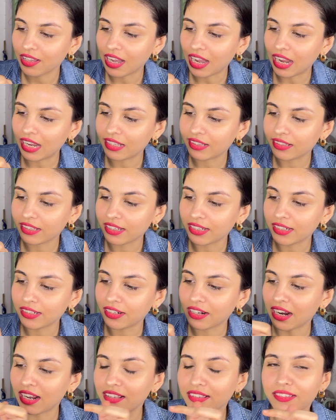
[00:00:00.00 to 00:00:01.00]
I think
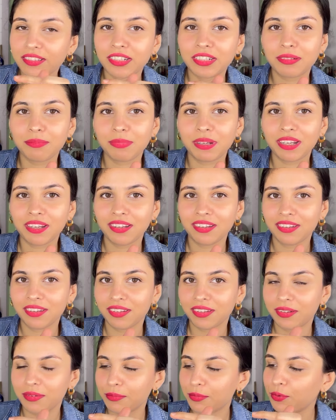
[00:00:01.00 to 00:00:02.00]
transit mein
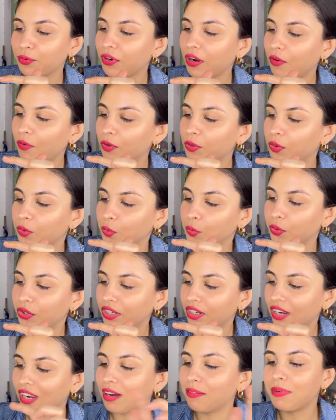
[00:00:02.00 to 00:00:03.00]
pura wo toot
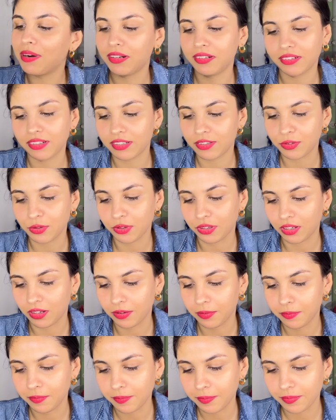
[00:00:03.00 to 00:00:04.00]
gaya, but it's okay.
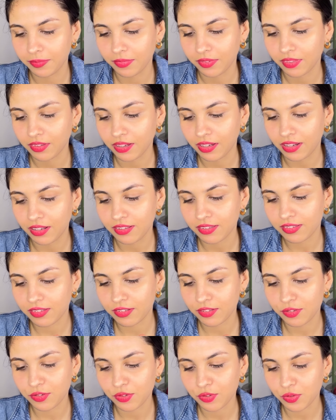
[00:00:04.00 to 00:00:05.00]

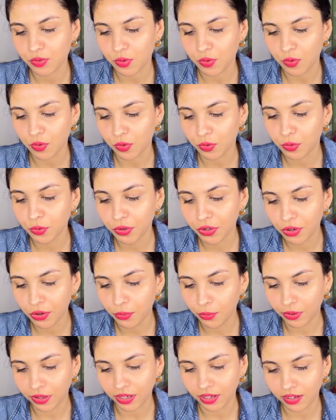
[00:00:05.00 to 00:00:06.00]
It's so good
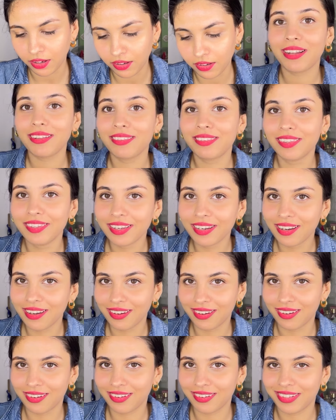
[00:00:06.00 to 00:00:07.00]
looking. A
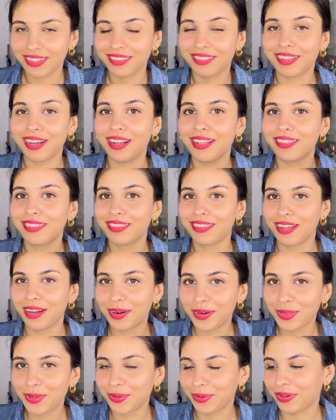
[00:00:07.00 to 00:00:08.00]
dil itna
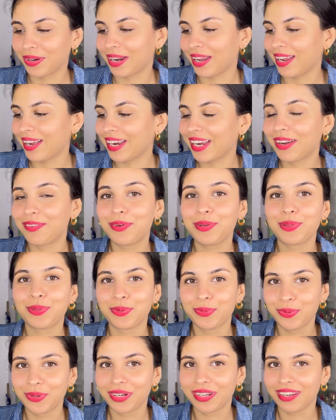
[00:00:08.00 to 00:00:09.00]
dard ho raha hai ki wo
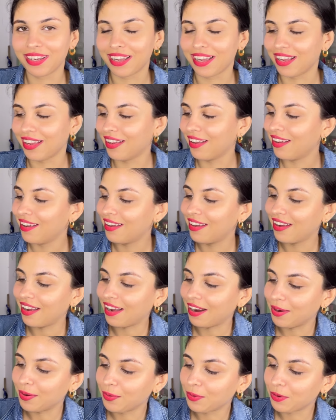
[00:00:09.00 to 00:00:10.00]
toot gaya hai.
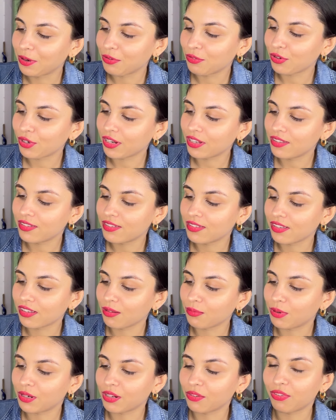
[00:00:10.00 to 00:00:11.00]
I don't know if you can see,
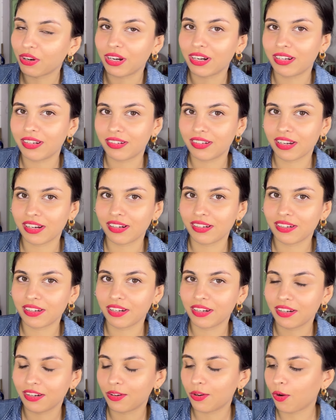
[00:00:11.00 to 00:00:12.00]
but if I tilt
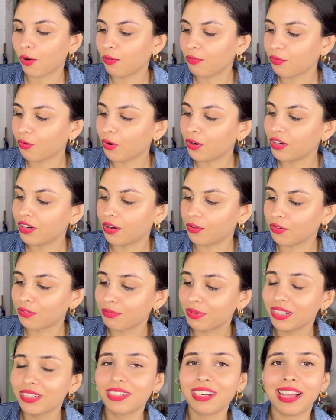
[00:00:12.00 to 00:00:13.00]
it, it'll all fall down.
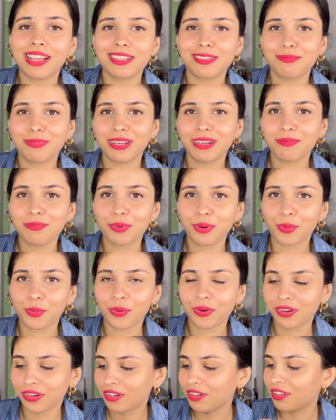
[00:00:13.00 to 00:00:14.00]
But it has been
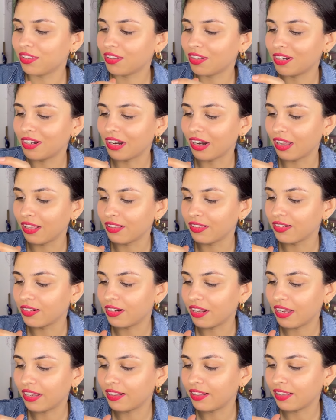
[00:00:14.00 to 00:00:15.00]
broken in the transit,
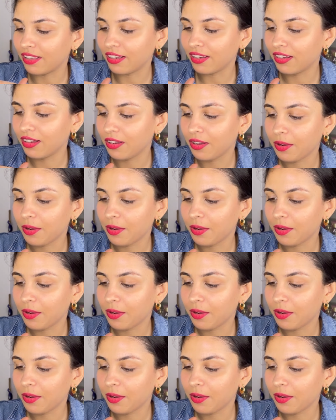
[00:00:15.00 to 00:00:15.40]
I think.